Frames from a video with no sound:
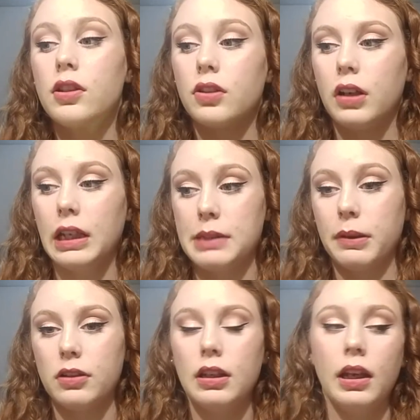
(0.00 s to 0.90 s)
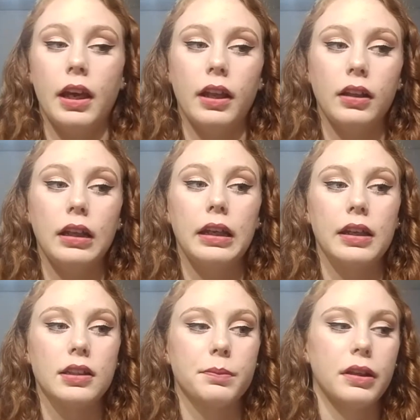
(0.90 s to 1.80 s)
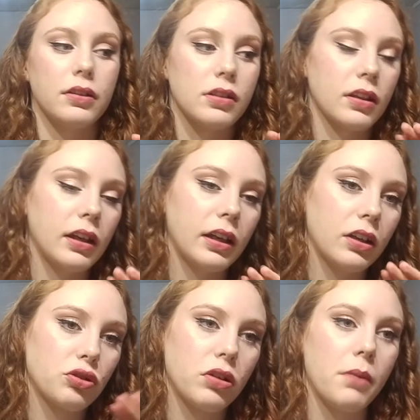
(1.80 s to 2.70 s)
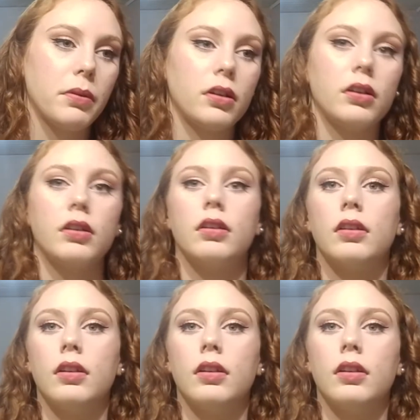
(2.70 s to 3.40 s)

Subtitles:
So I smelt it, and like it smells like a tropical